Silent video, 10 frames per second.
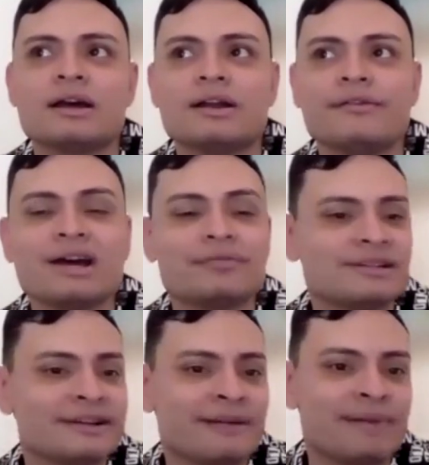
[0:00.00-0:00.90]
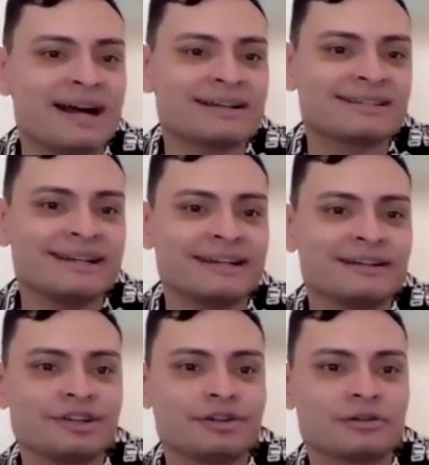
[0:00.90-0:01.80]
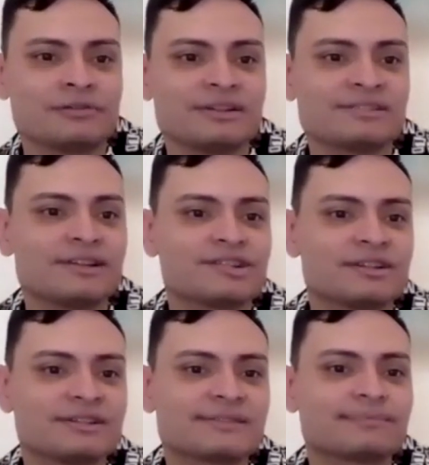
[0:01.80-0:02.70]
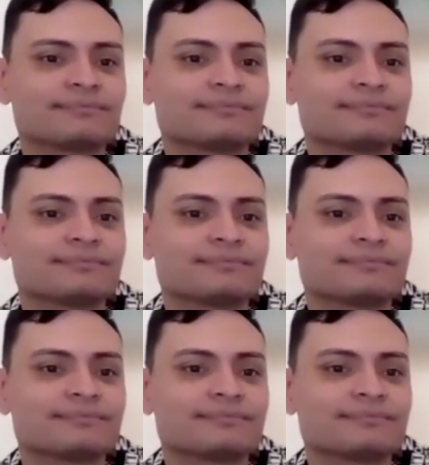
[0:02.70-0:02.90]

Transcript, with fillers: never take a back seat into your own decisions.